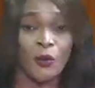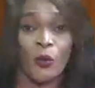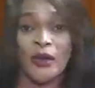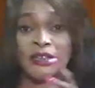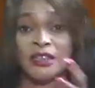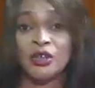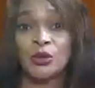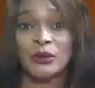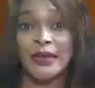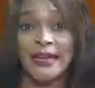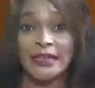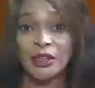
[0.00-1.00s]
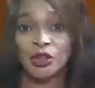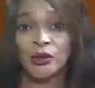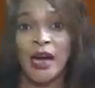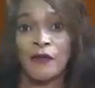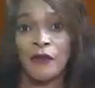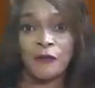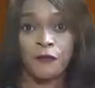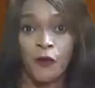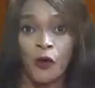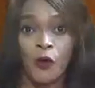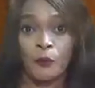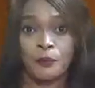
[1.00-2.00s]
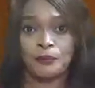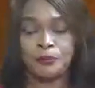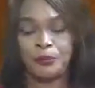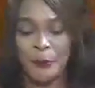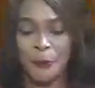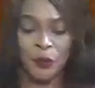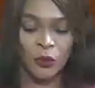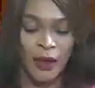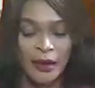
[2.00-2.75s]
When is it too late to try and reform people?